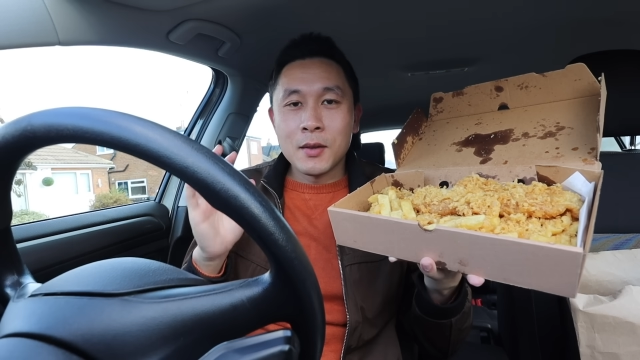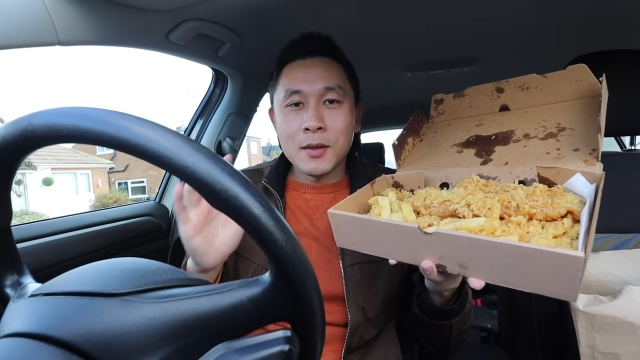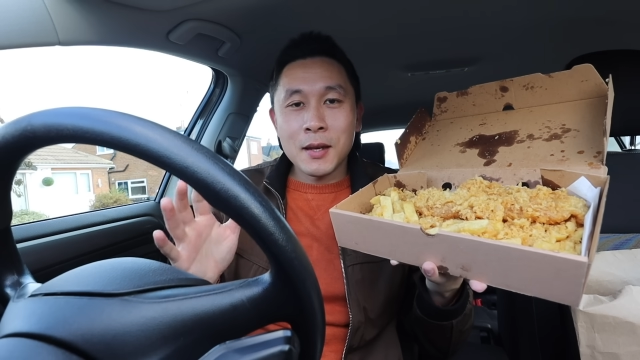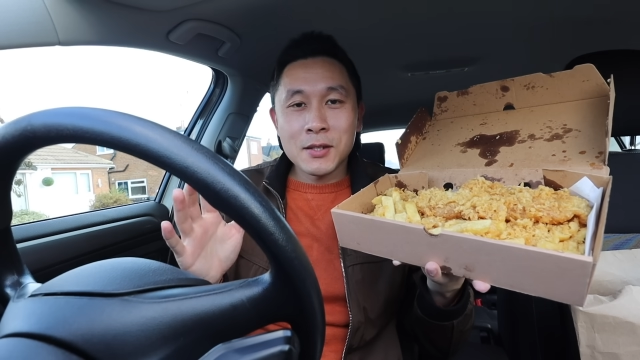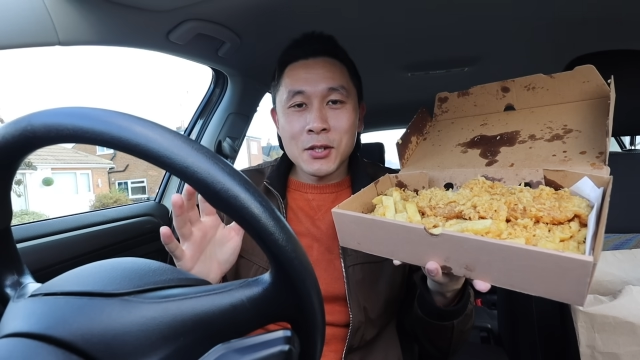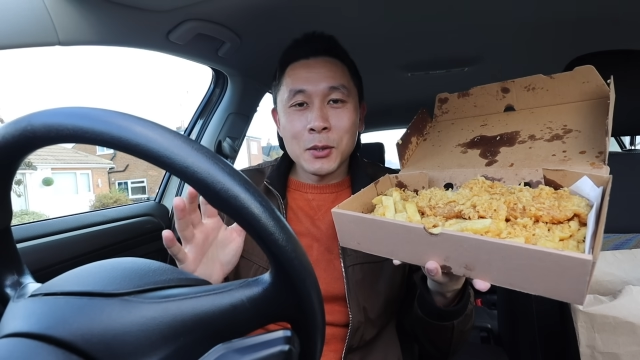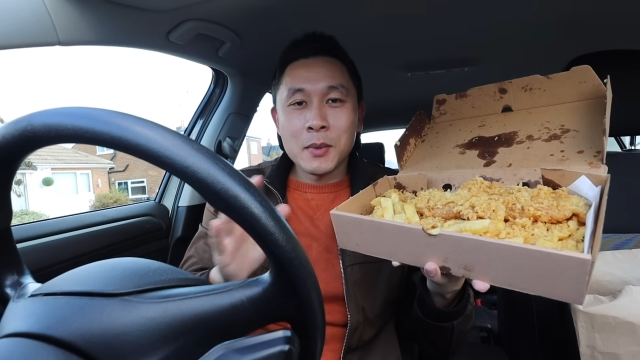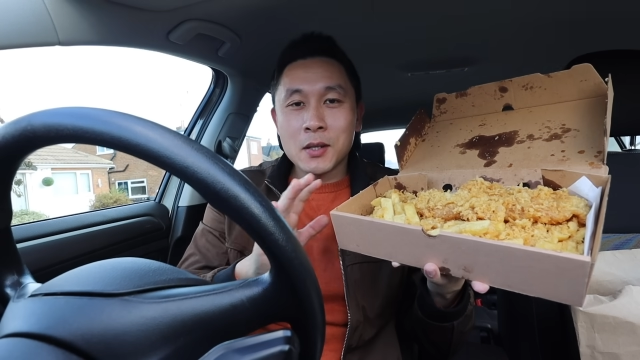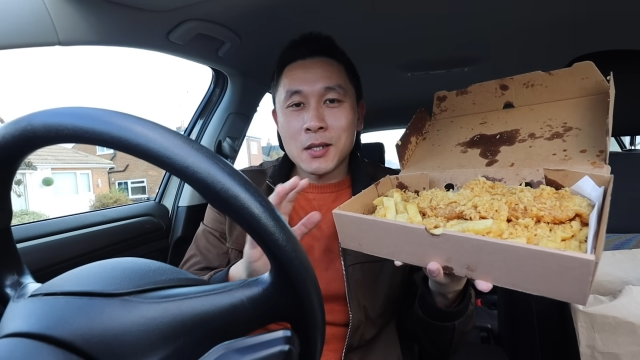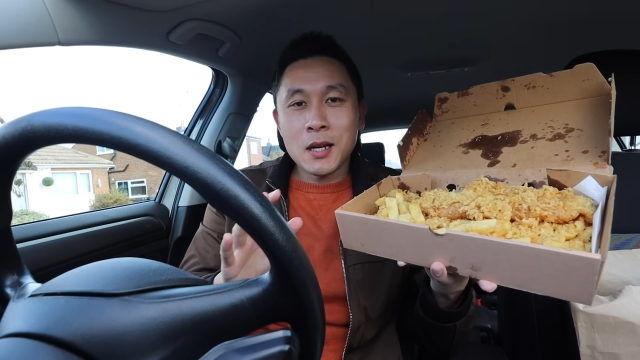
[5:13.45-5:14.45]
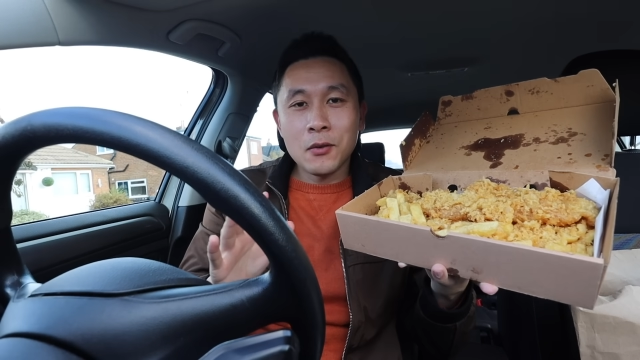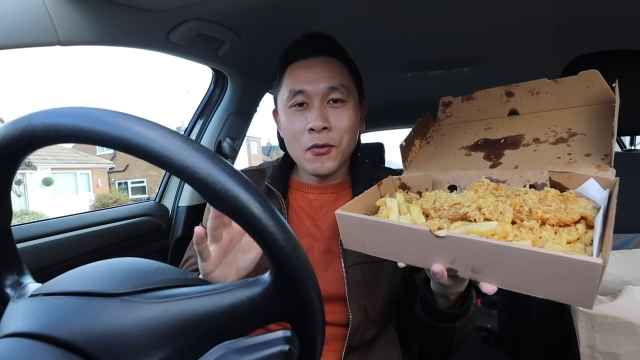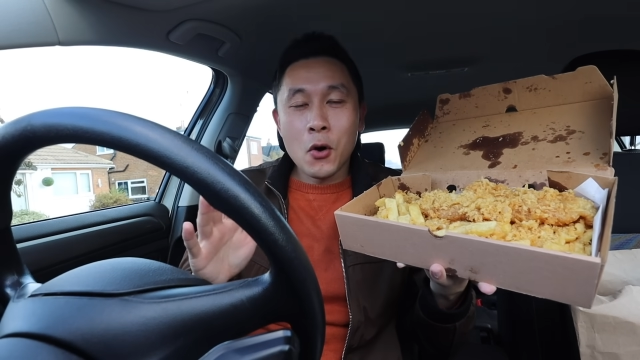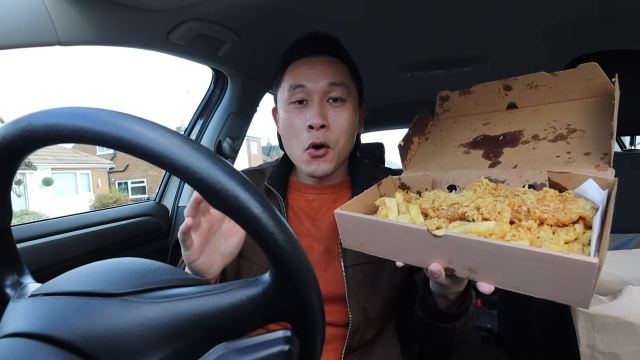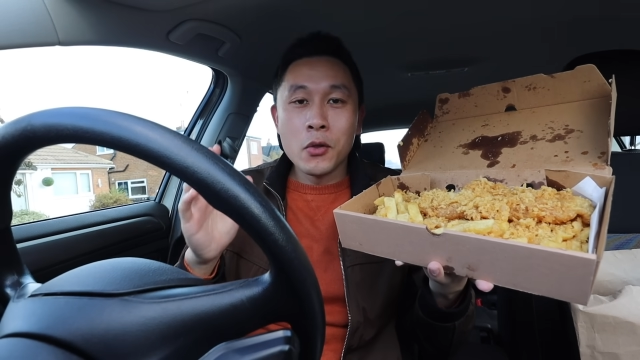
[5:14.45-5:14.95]
Next up, it's time
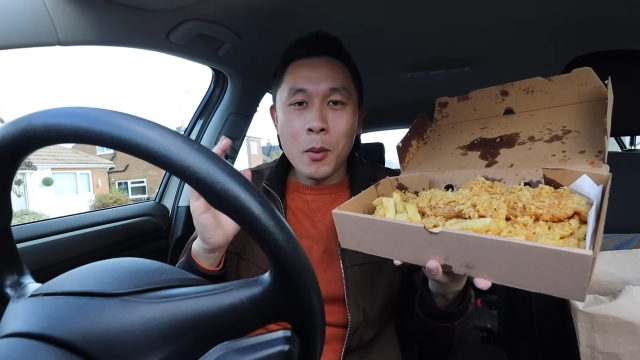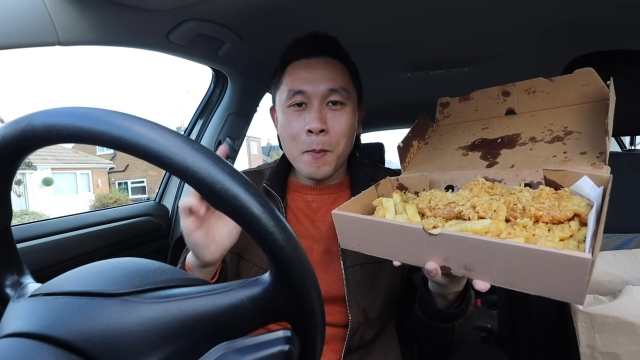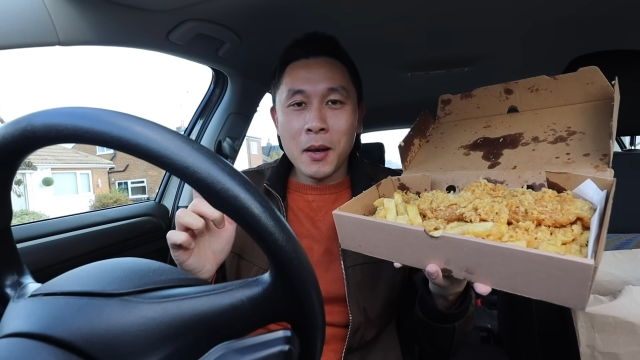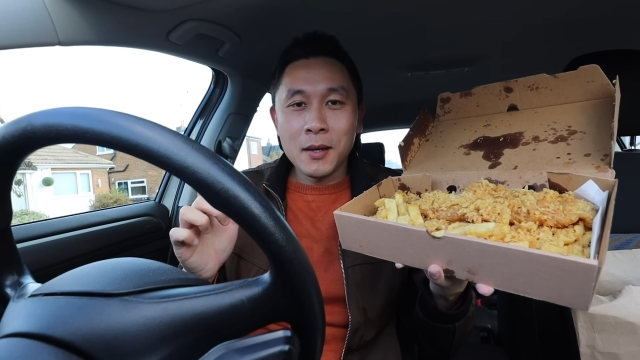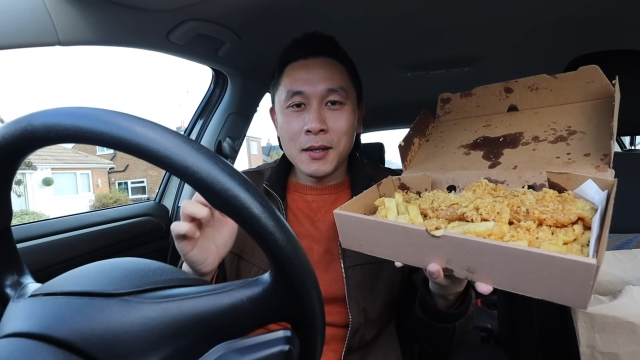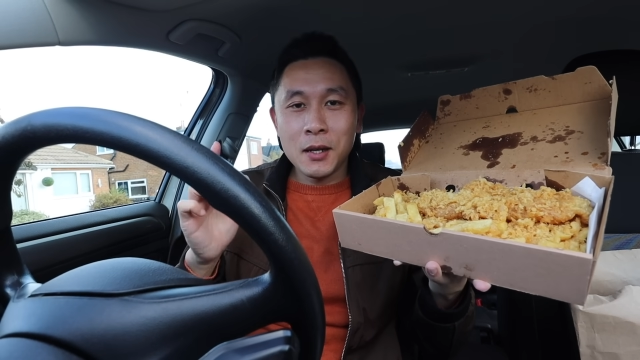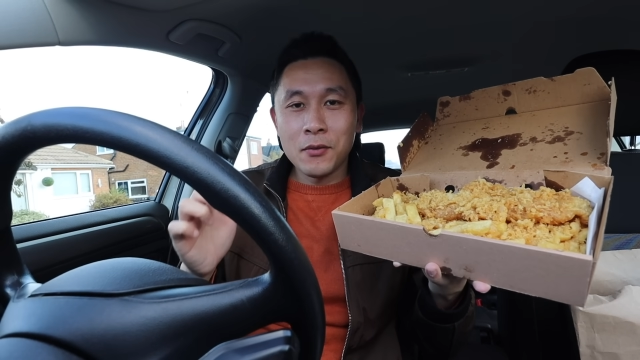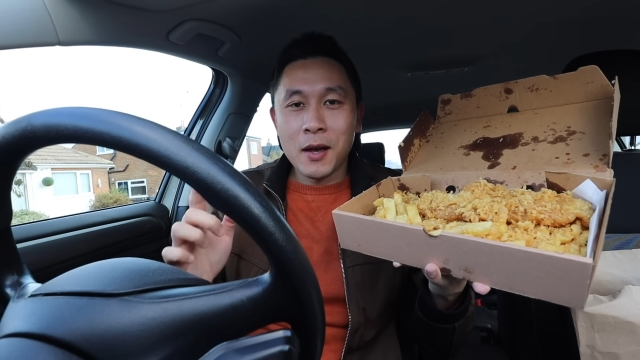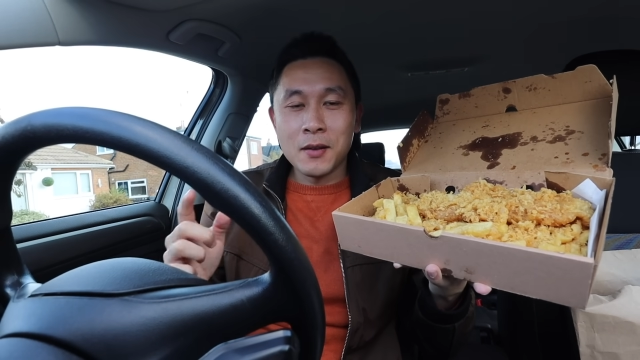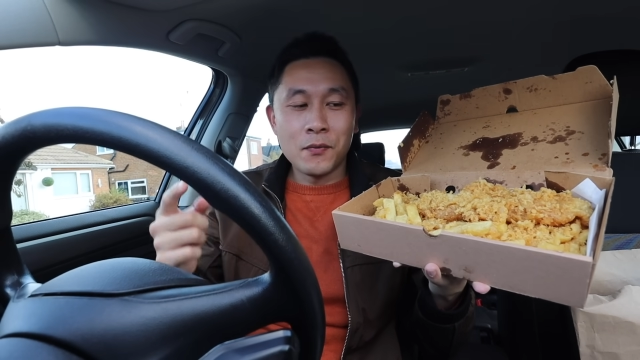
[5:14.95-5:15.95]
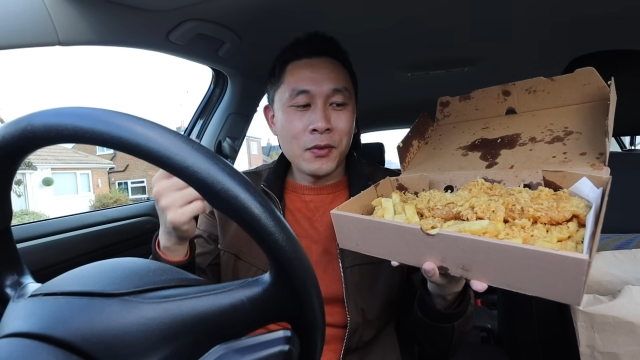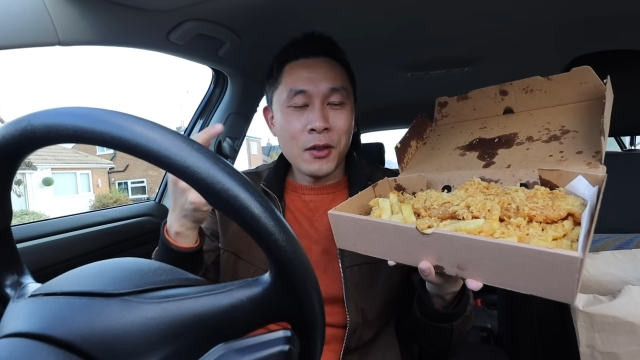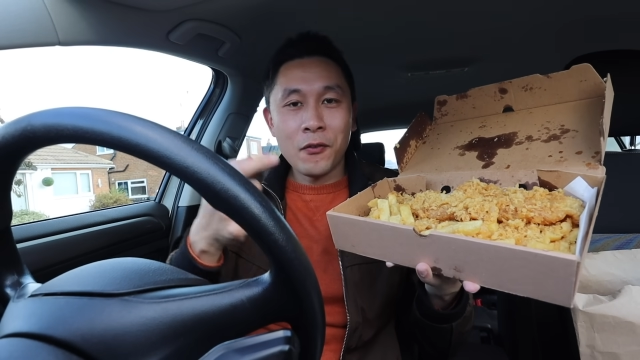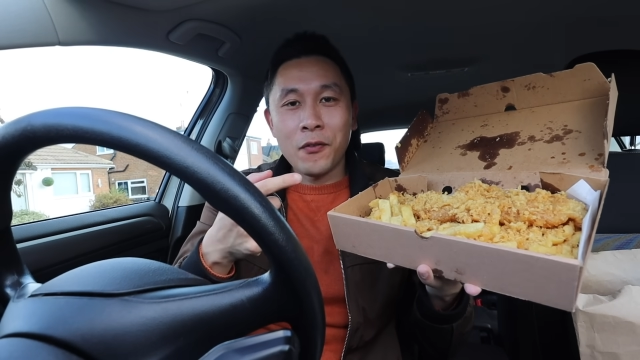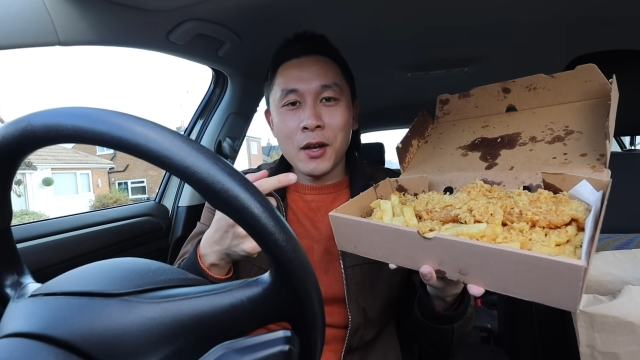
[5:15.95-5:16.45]
for the main event,
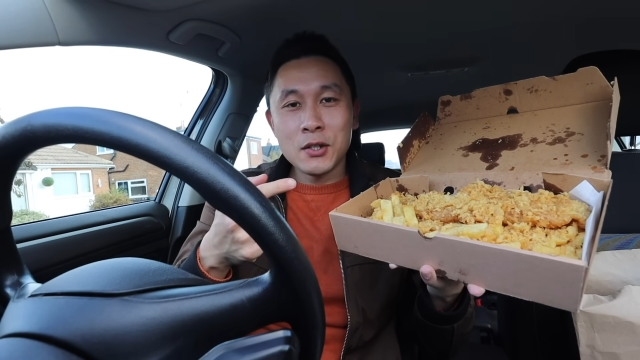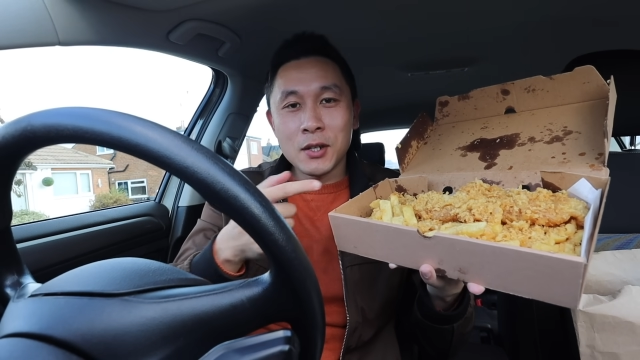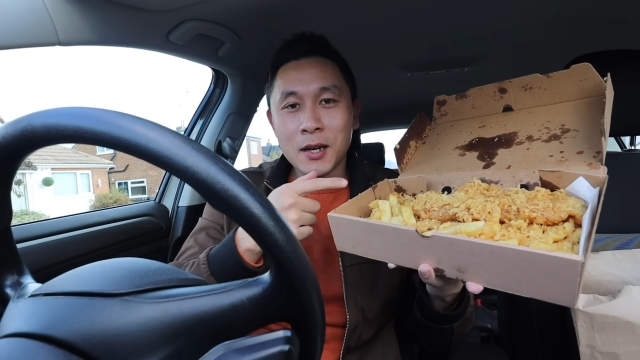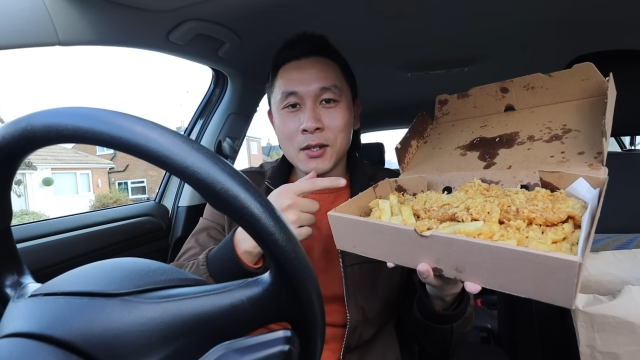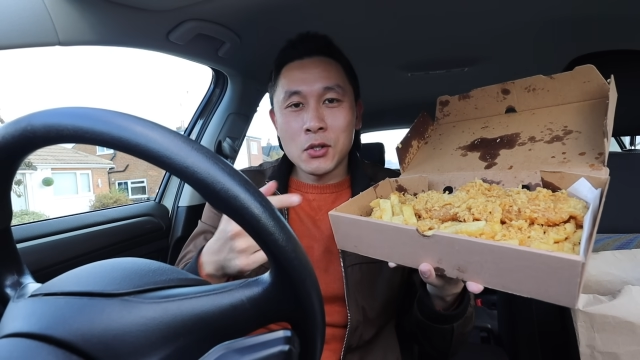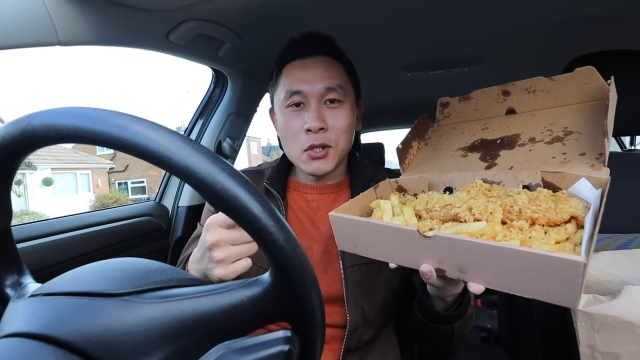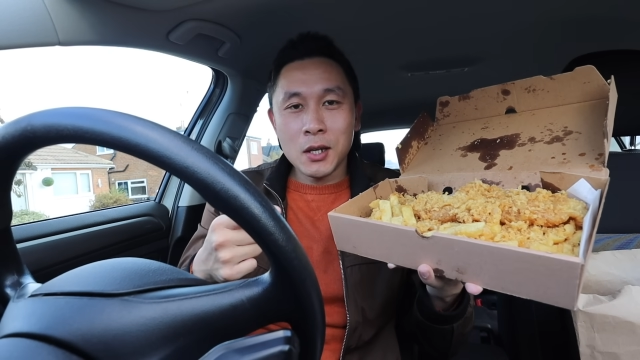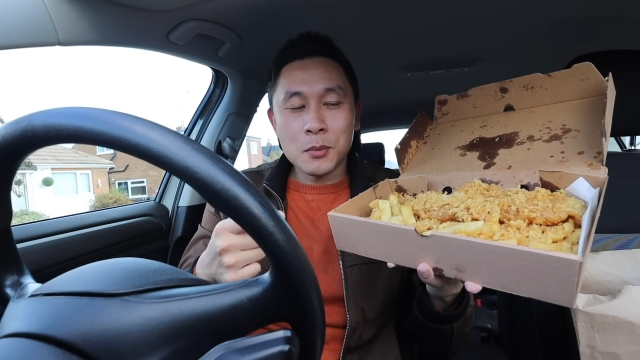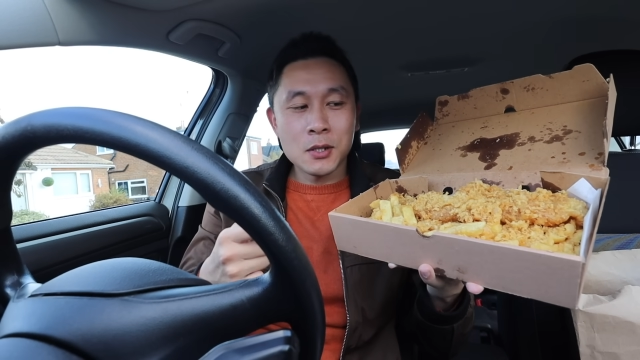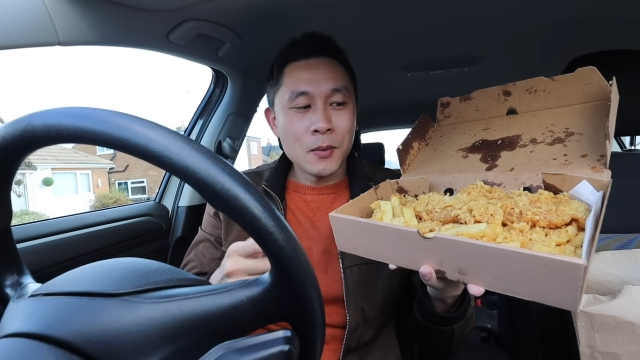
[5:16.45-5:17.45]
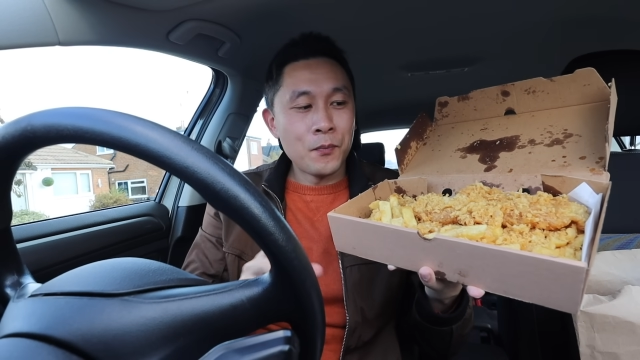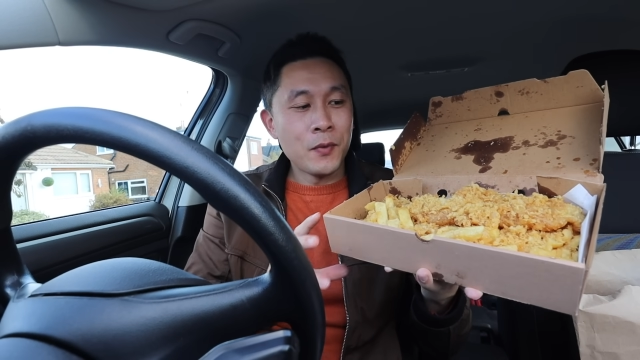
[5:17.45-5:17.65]
the fish and chips.